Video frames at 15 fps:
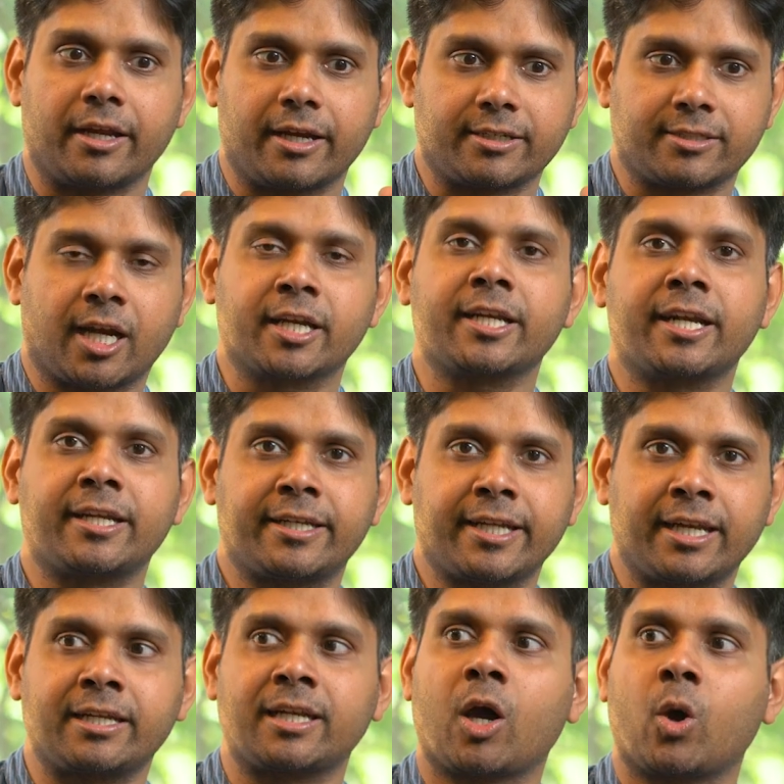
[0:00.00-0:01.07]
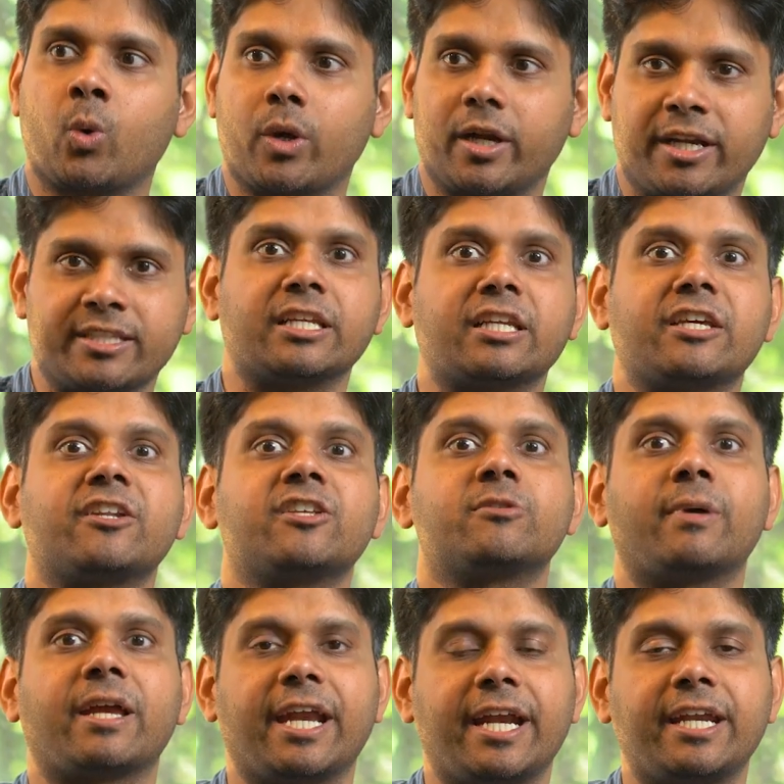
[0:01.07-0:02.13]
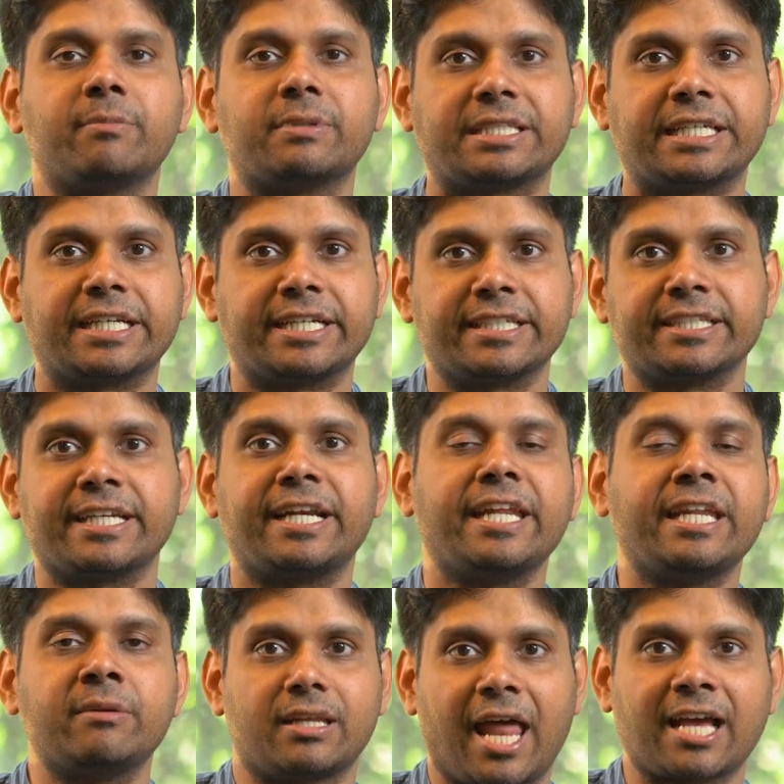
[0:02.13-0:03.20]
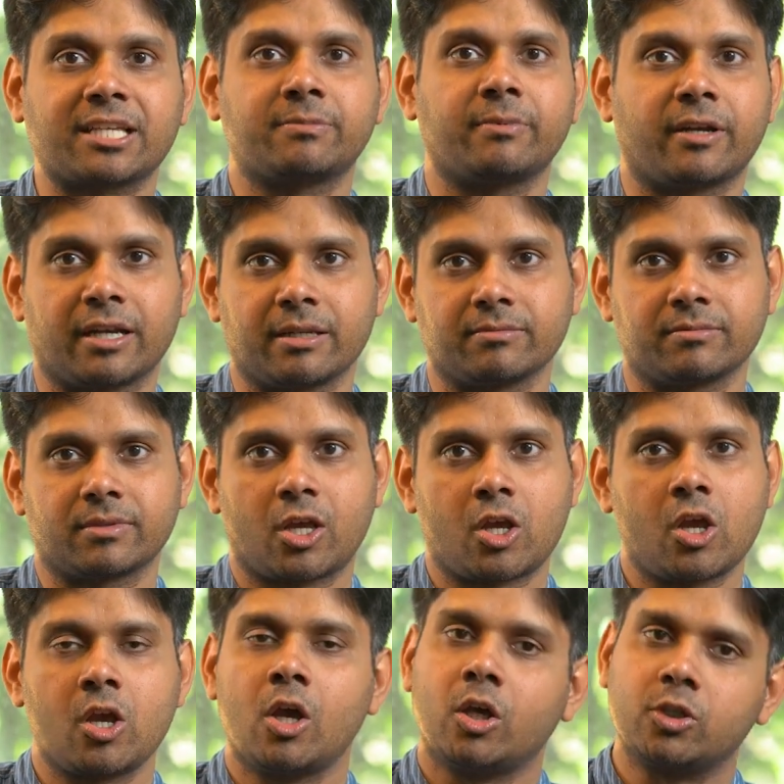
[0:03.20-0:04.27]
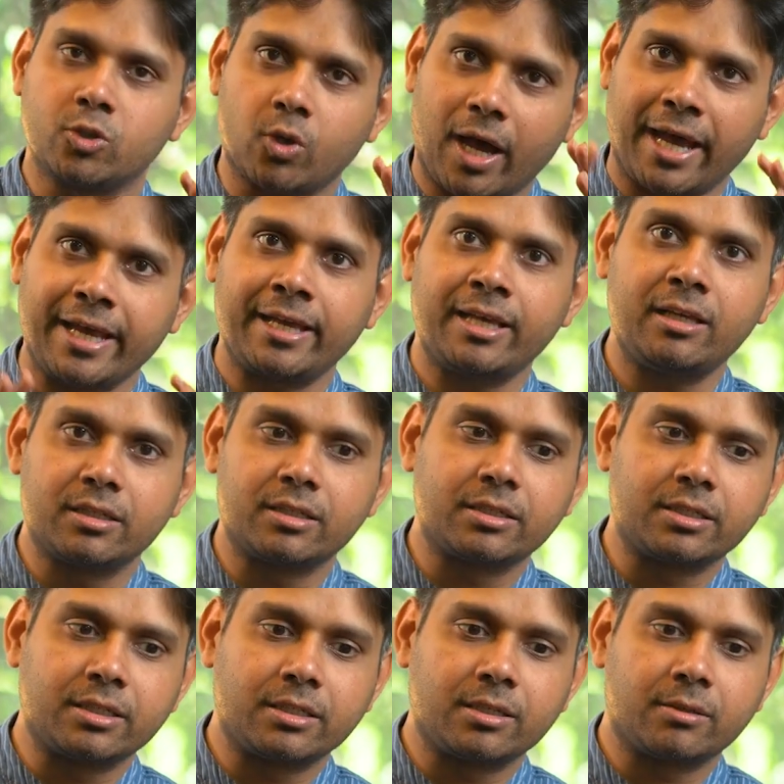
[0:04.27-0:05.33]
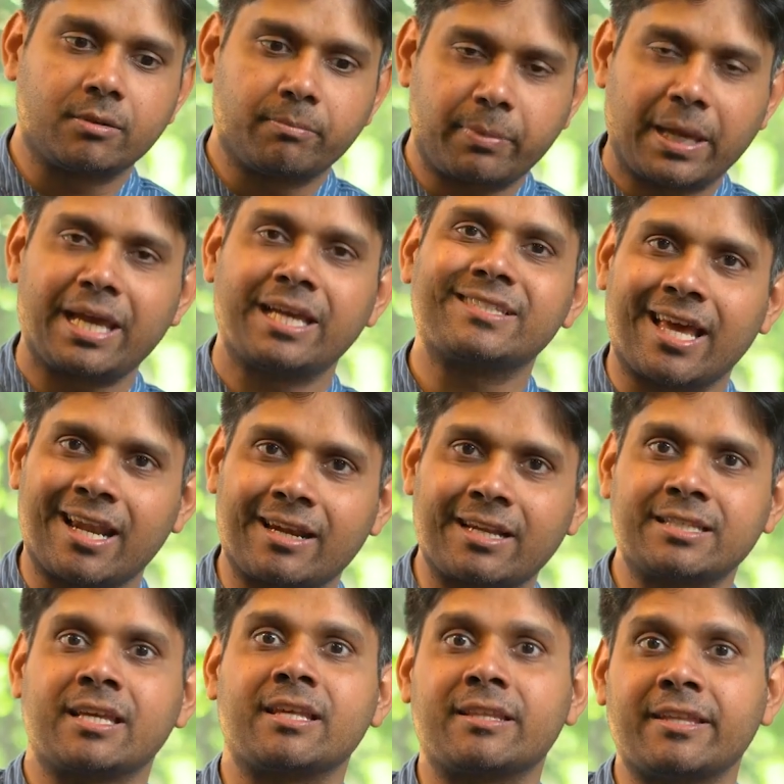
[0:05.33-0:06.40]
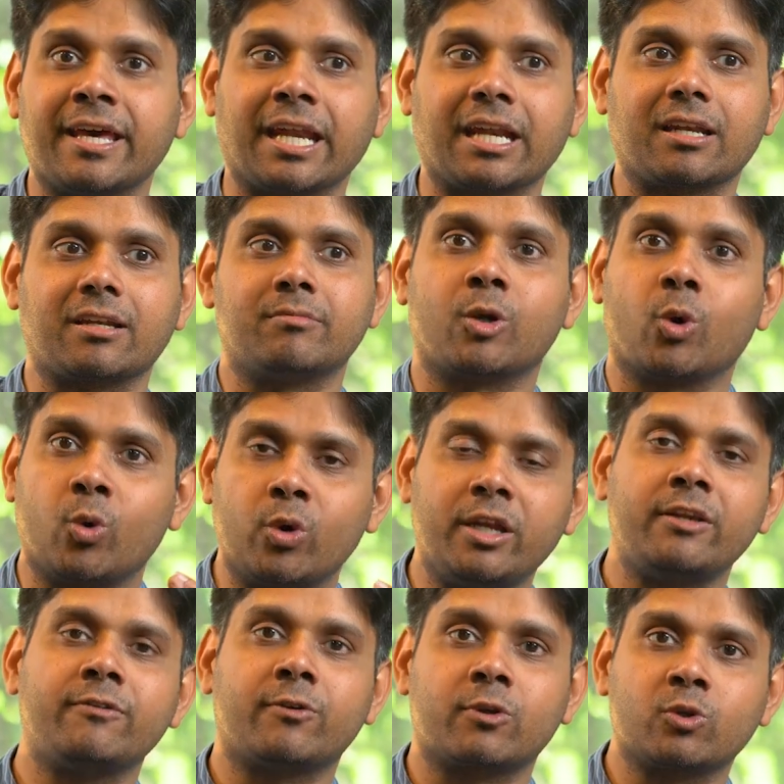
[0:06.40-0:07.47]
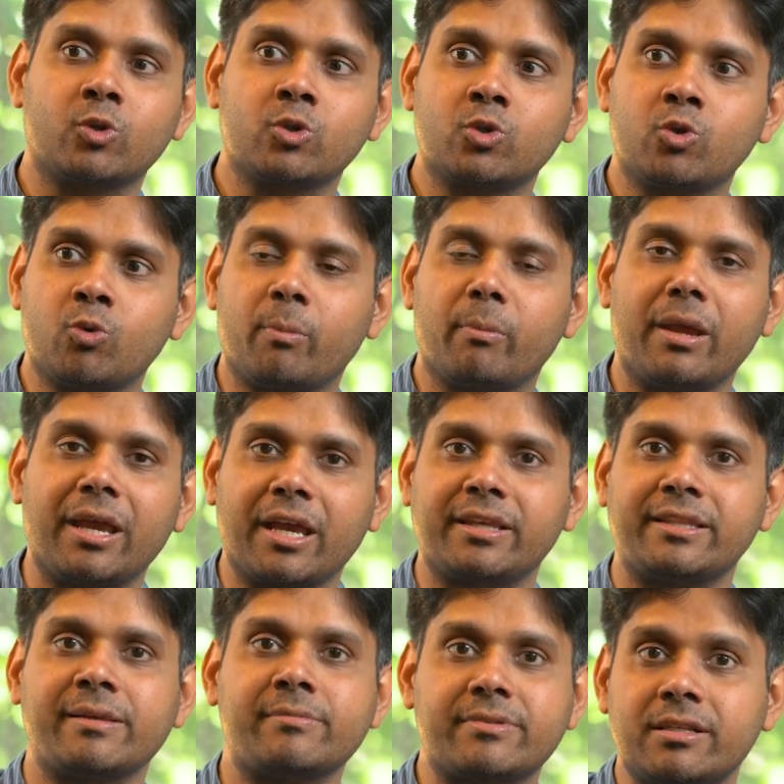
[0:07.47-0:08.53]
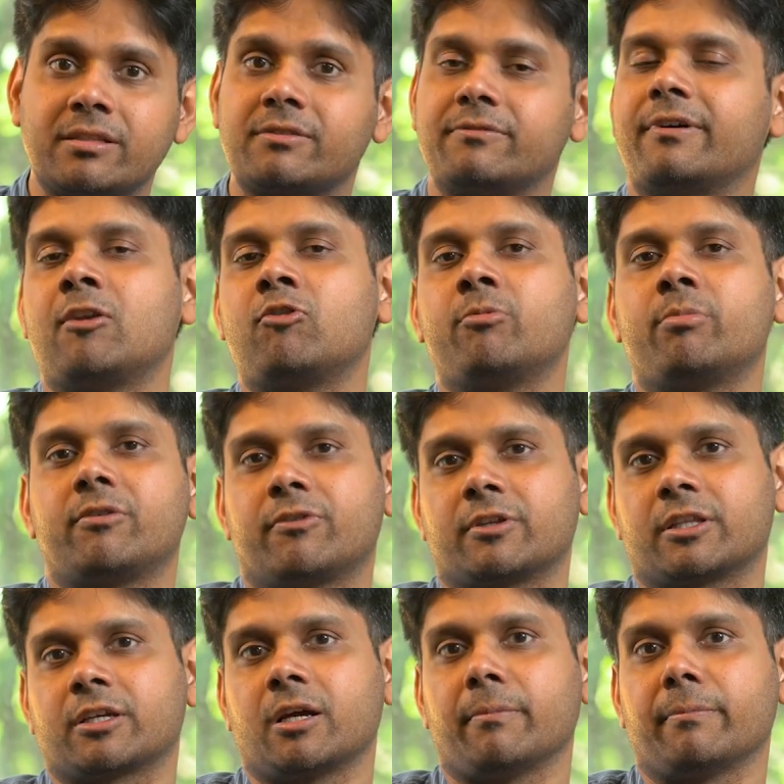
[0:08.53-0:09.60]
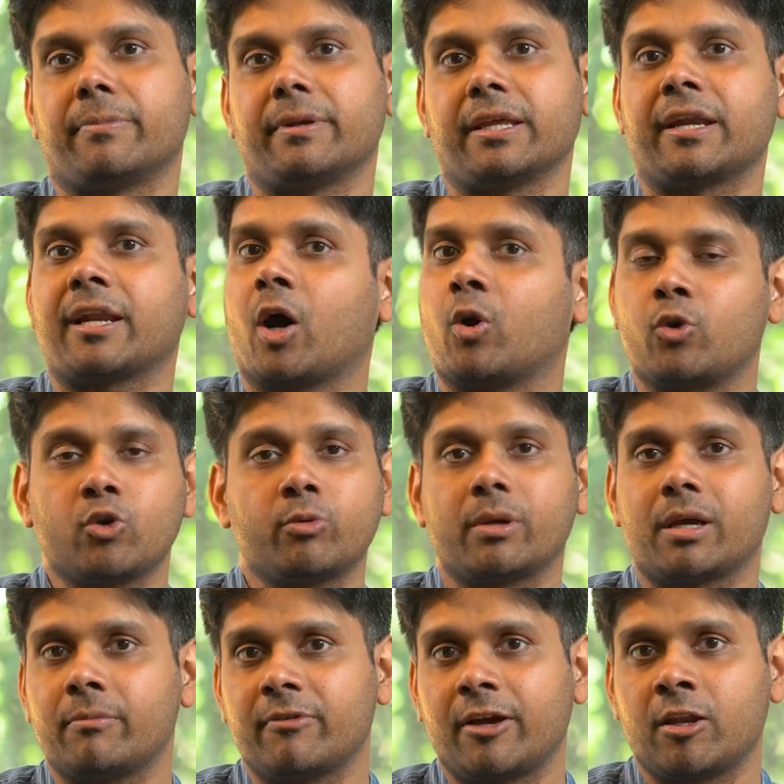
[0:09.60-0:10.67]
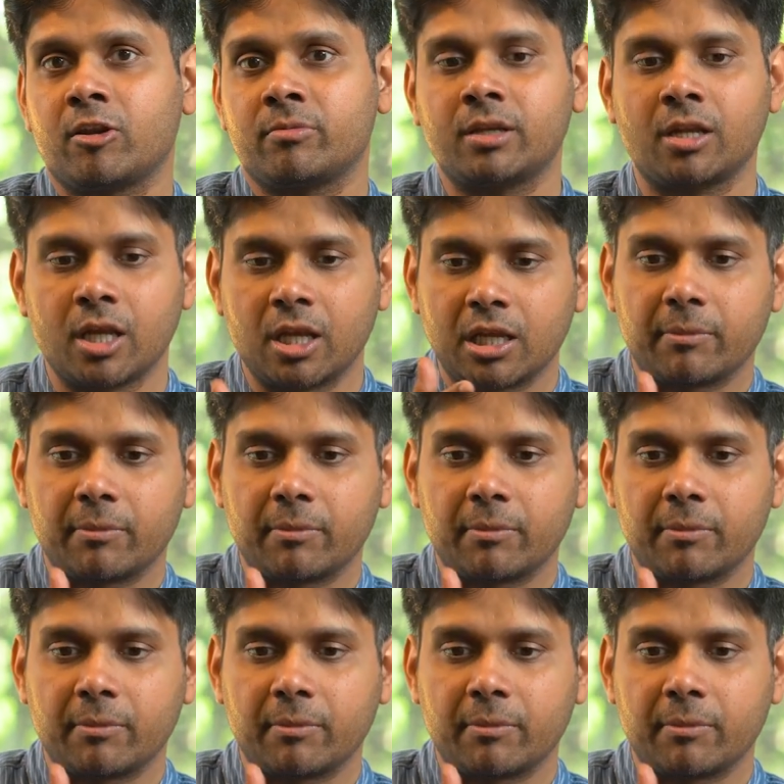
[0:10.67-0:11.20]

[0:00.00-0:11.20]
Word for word: It started at 10, now it has increased by 80%. It is 18 lakhs per annum. So high paying salaries are there, but only for those who make themselves valuable for the company. And how do you become valuable?